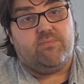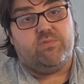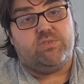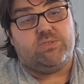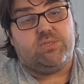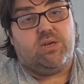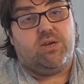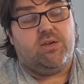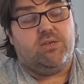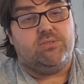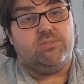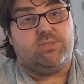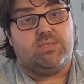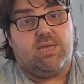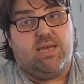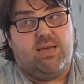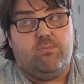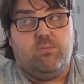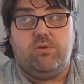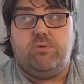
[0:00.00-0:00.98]
Returns,
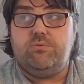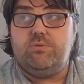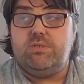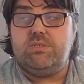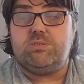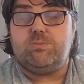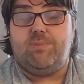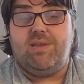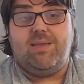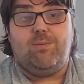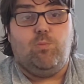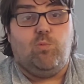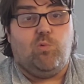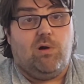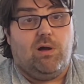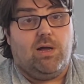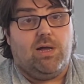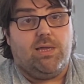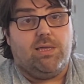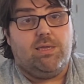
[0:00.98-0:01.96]
and we will explain
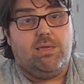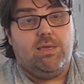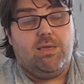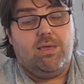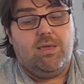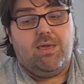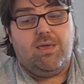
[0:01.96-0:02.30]
why